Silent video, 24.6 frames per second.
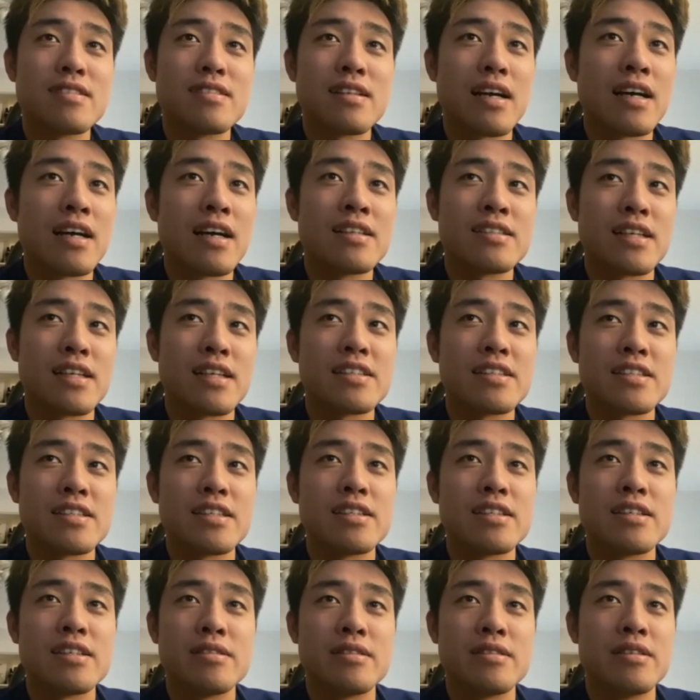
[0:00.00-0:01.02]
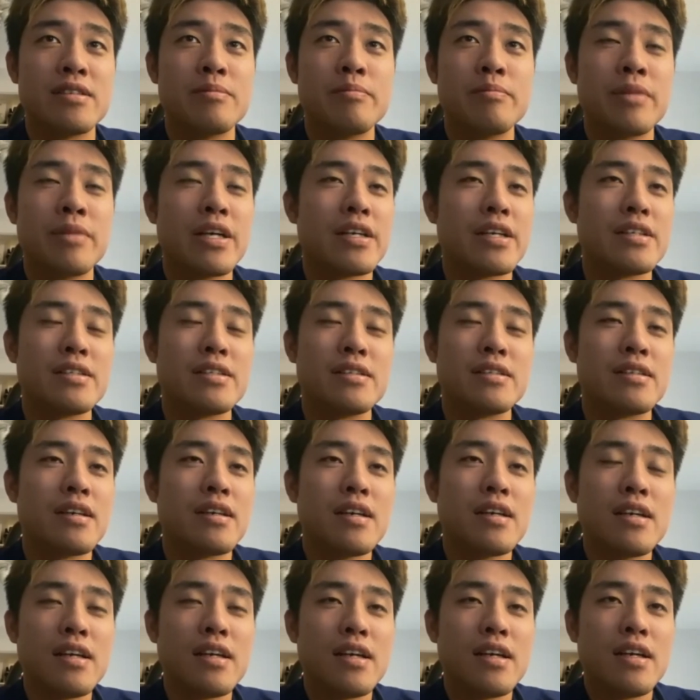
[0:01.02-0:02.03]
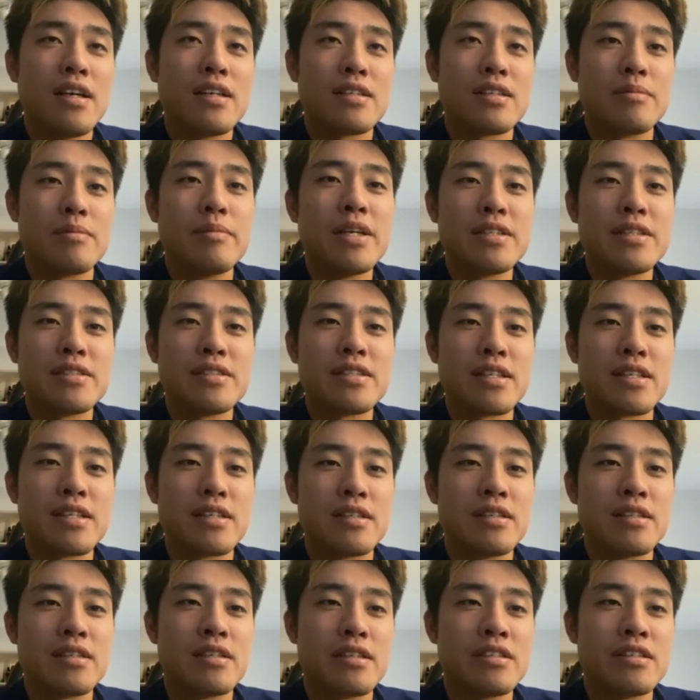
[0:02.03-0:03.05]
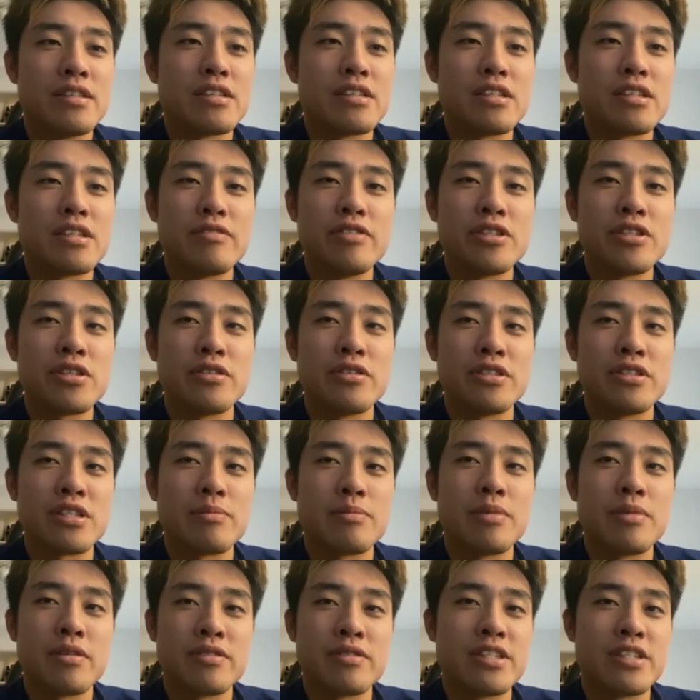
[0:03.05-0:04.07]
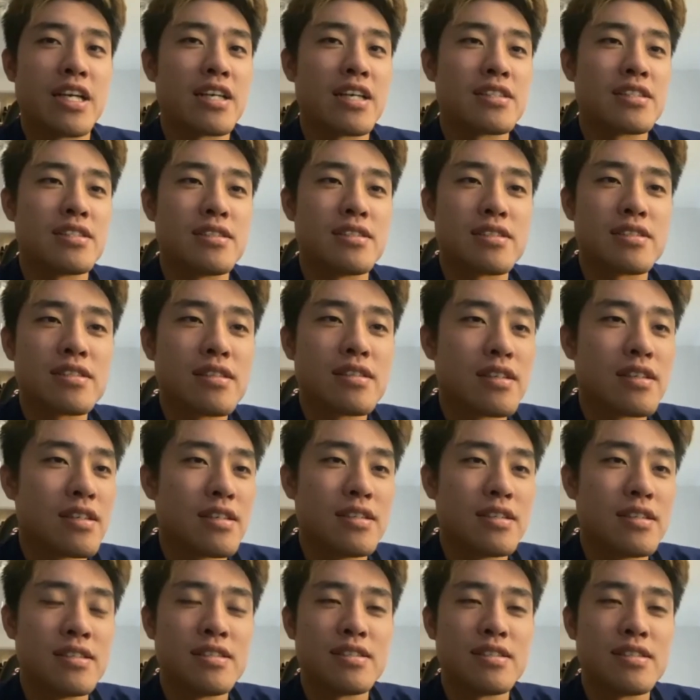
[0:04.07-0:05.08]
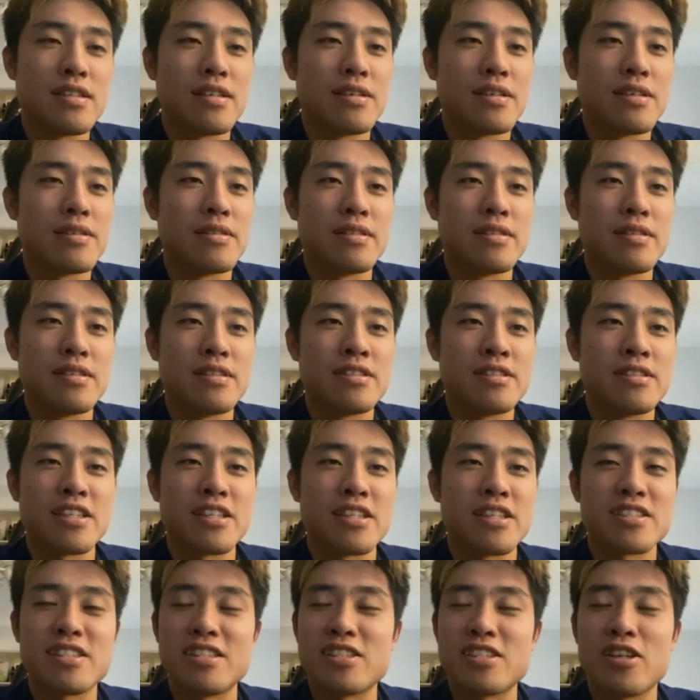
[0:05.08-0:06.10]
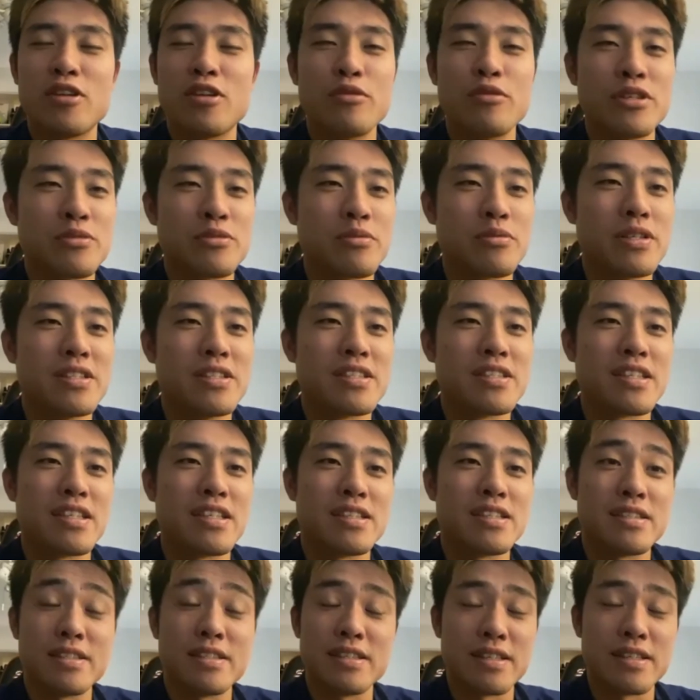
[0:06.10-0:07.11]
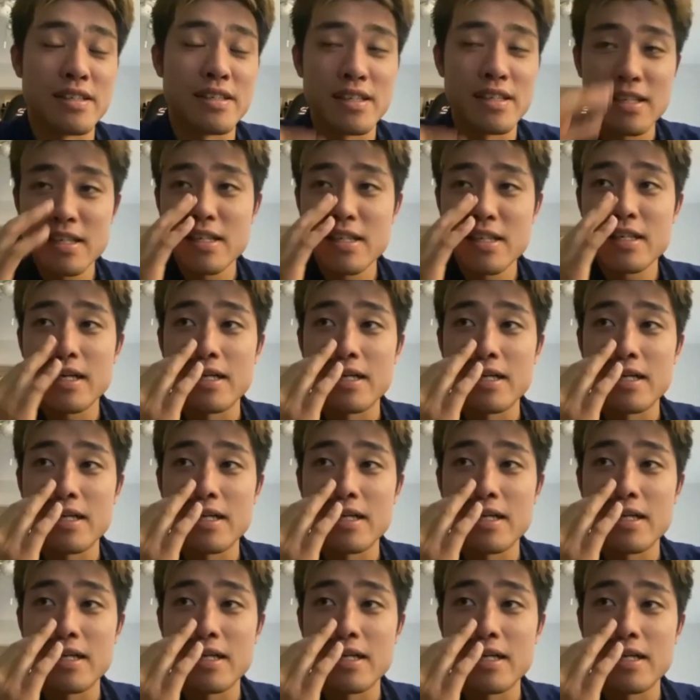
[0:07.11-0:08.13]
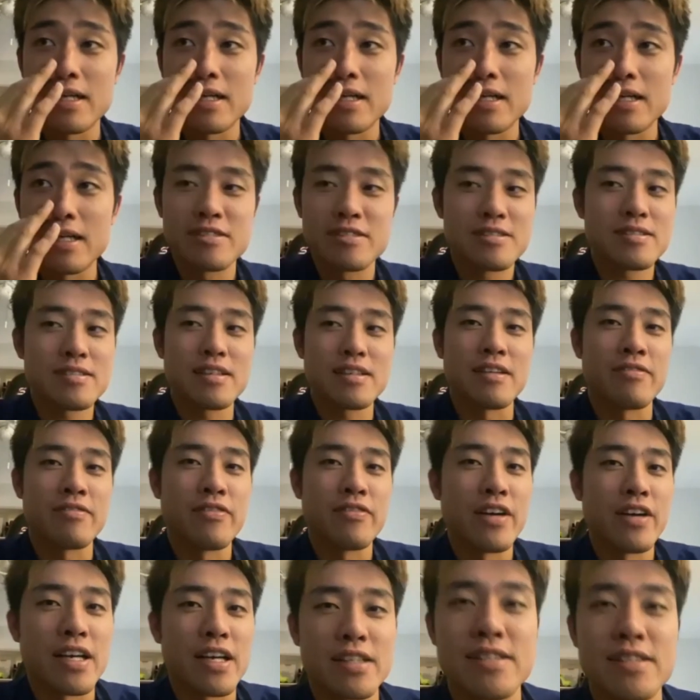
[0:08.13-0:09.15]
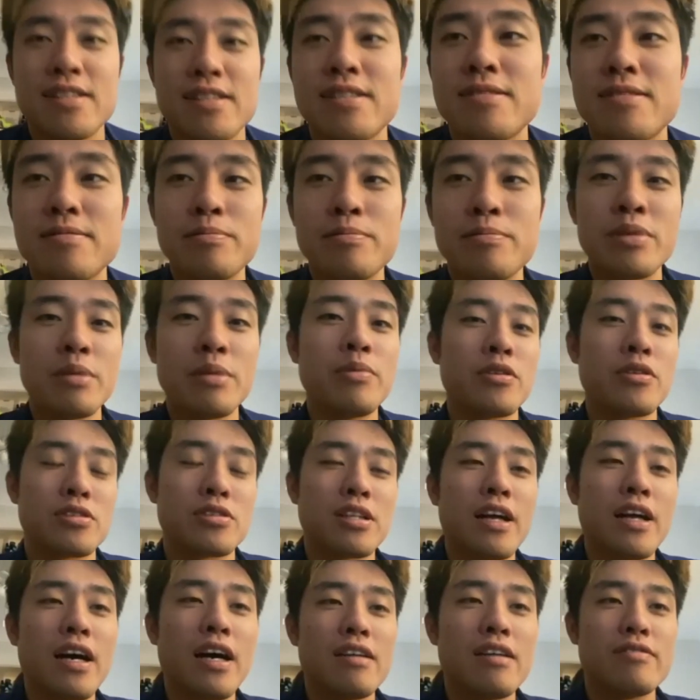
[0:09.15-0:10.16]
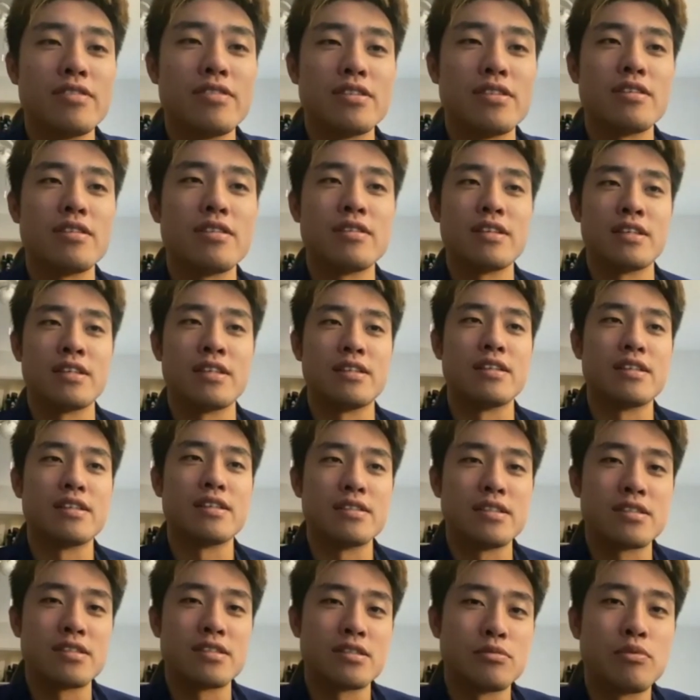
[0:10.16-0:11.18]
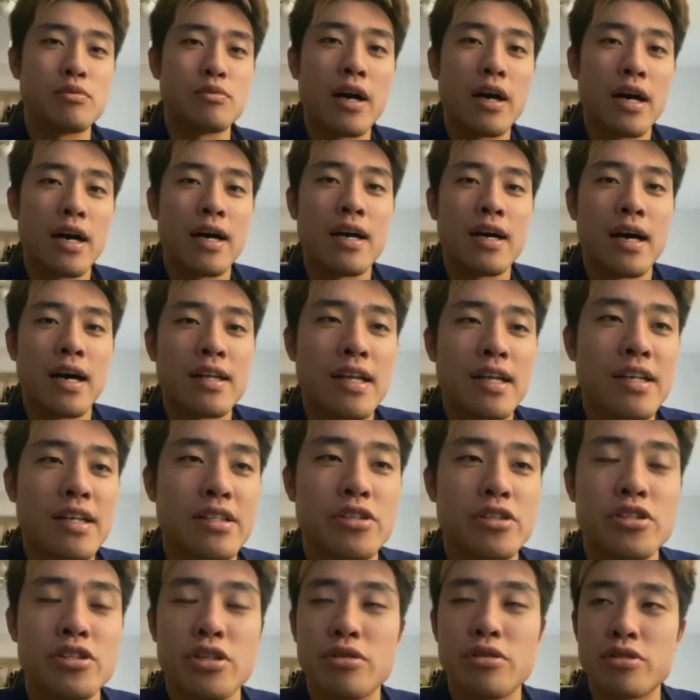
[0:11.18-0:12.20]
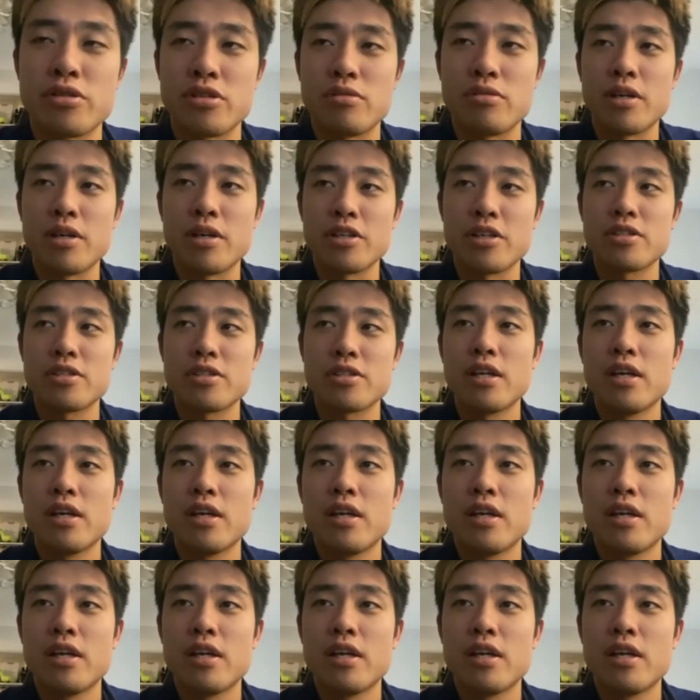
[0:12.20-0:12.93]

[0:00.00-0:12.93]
I think that the main thing in the TV show is about justice. It's justice always wins, and I think this affects people's life, you know, and this is why I like the show so much.